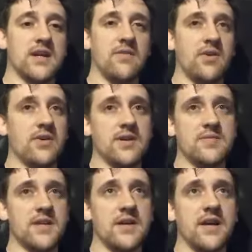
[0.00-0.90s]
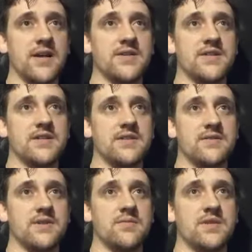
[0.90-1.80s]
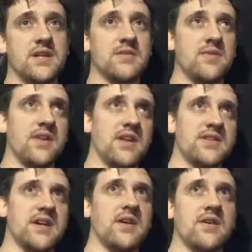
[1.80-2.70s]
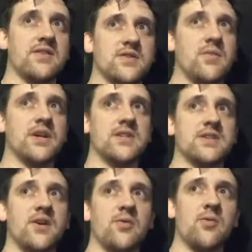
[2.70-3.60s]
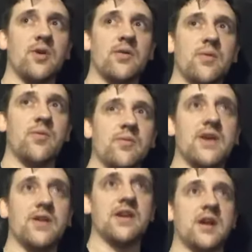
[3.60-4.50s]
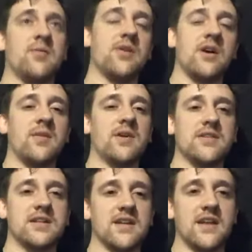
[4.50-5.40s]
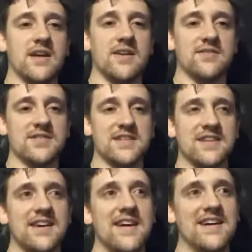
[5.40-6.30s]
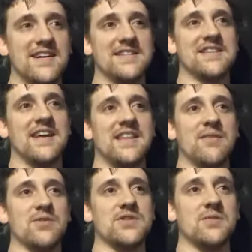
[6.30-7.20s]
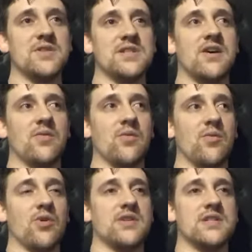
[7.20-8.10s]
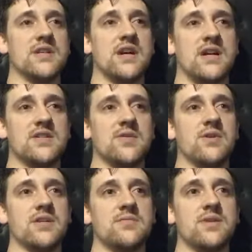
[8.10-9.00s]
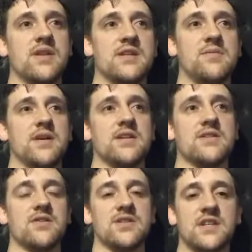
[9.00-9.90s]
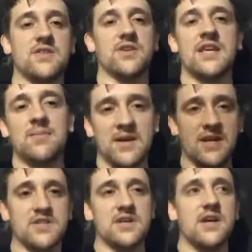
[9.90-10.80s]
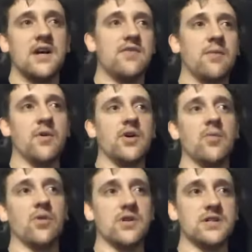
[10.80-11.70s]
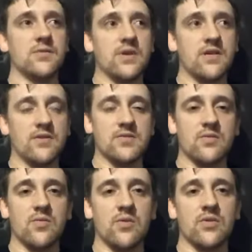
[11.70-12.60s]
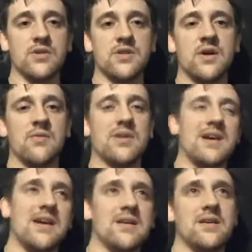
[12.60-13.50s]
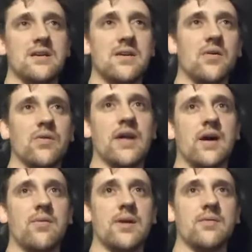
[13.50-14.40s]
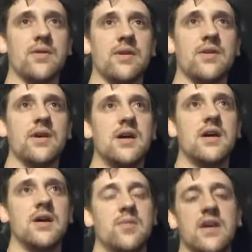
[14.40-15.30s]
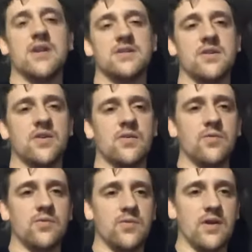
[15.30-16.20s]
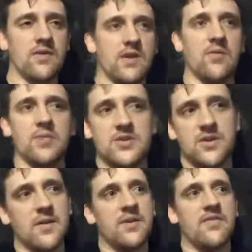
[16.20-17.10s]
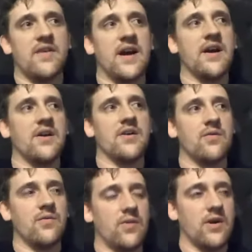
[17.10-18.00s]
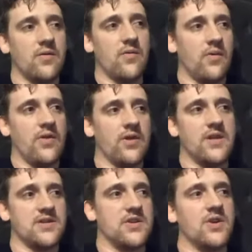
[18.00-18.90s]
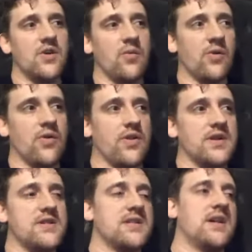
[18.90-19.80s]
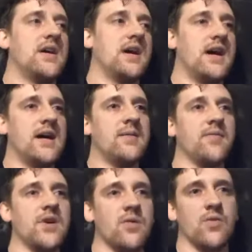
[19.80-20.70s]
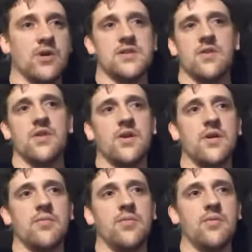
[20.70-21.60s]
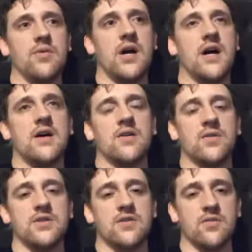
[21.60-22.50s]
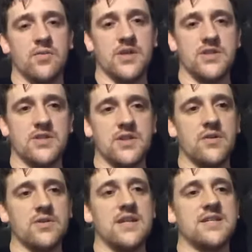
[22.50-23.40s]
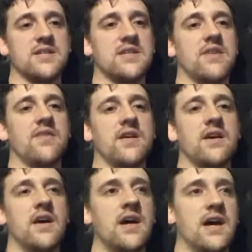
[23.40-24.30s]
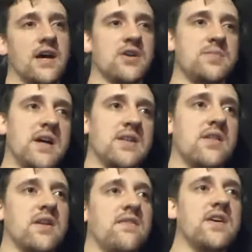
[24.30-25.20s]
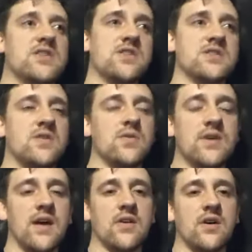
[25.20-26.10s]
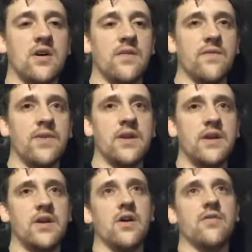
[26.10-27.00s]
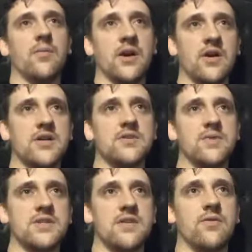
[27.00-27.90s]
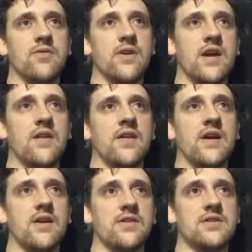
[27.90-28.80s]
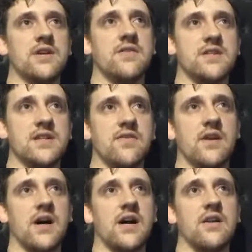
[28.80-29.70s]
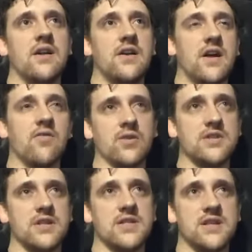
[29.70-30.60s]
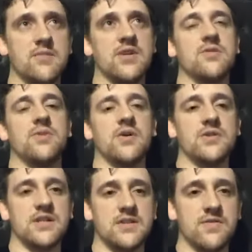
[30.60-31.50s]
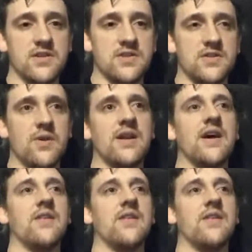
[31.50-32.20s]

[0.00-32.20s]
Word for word: I have a hard time saying yes, some sins, but then it's like, so we can sin all we want, we won't be held accountable. No, I'm not saying that, obviously. Because I think we'll still miss out on rewards as a consequence, but that's because our sins are keeping us from the good works that would give us rewards. So I would kind of go that way with it. But yeah, so everything will be tried by fire, what, whether it is good or worthless. Um, good works are the uh, gold, silver, precious stones. That's the stuff that it goes back to the Ephesians 2:10 call you know, for by grace you've been saved through faith, that not of yourself, it is a gift of God, not of works, lest any man should boast. That's Ephesians 2 8 9.